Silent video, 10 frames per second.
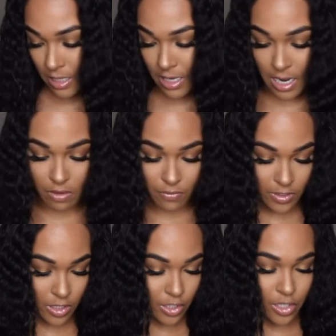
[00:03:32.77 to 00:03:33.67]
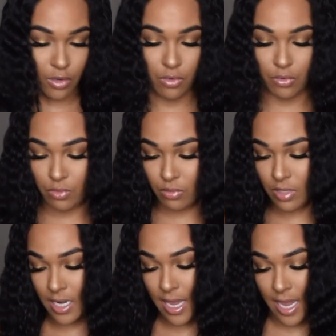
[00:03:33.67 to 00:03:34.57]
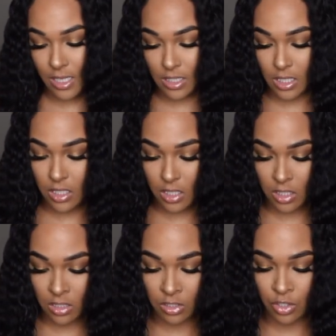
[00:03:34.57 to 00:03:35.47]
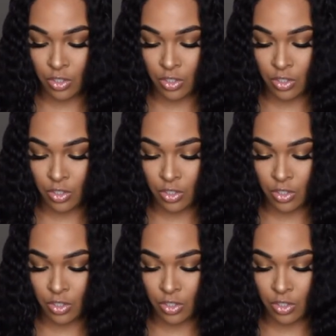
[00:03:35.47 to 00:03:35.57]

I'm gonna show the 18-inch.